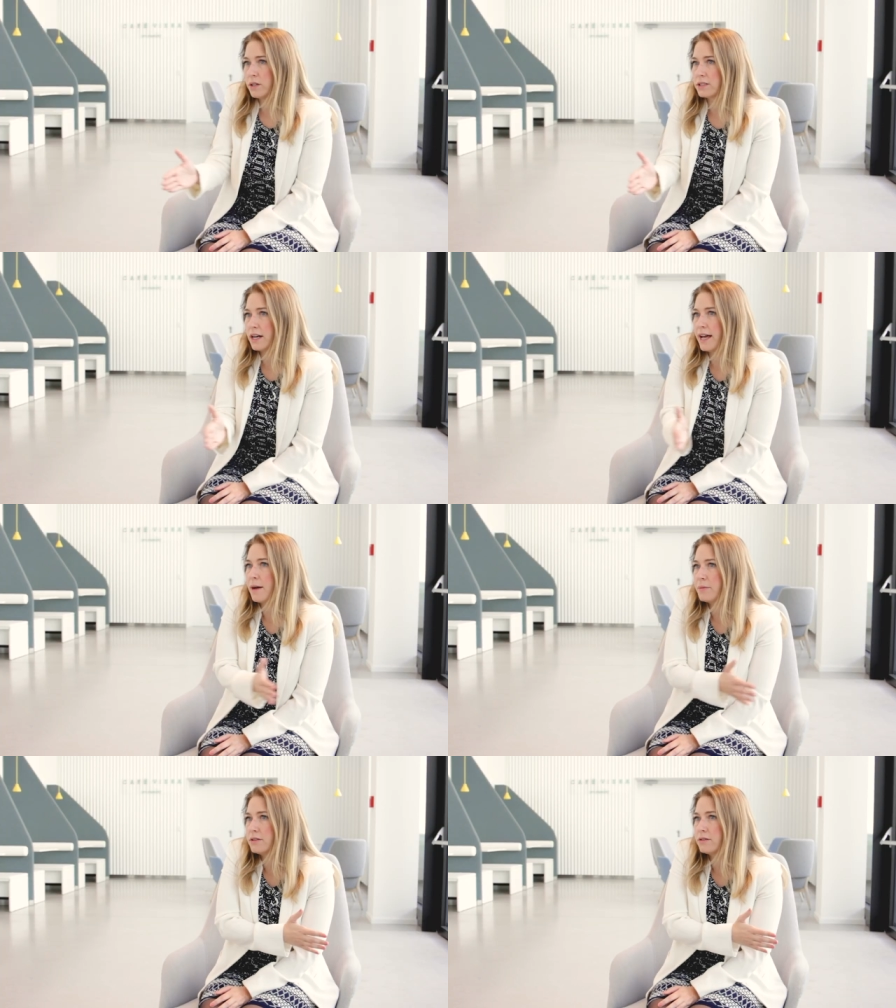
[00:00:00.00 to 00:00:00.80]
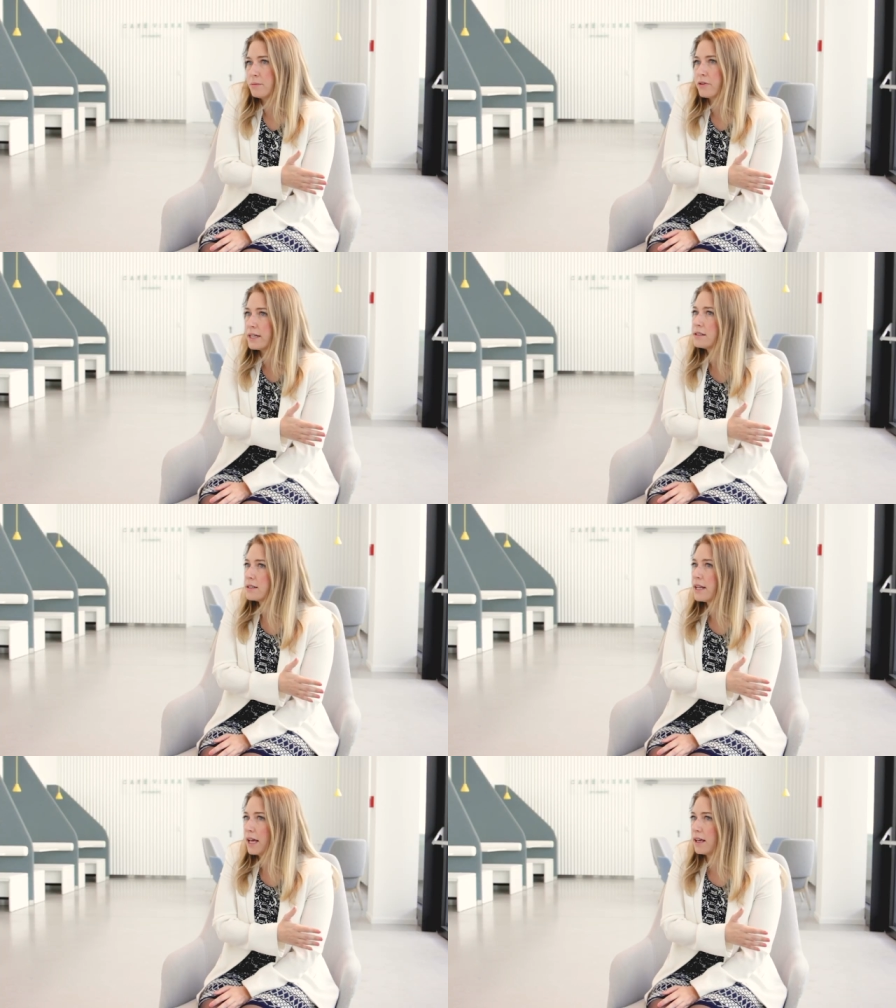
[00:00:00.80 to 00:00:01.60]
what's going to happen to the price
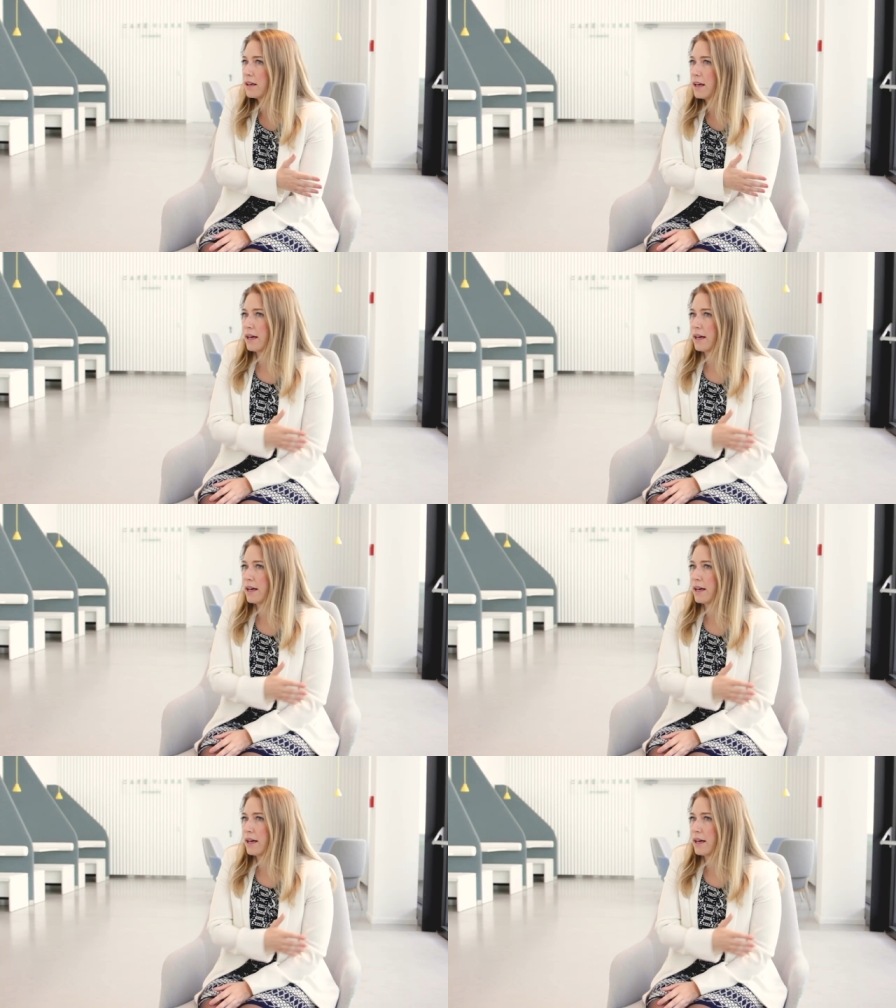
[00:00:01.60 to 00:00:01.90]
today?